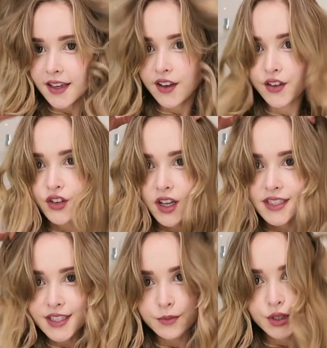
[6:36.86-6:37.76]
now I've
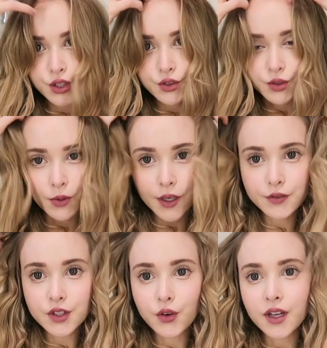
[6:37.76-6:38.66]
got some loose
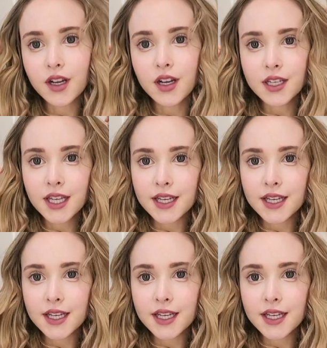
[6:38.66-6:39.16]
waves going on,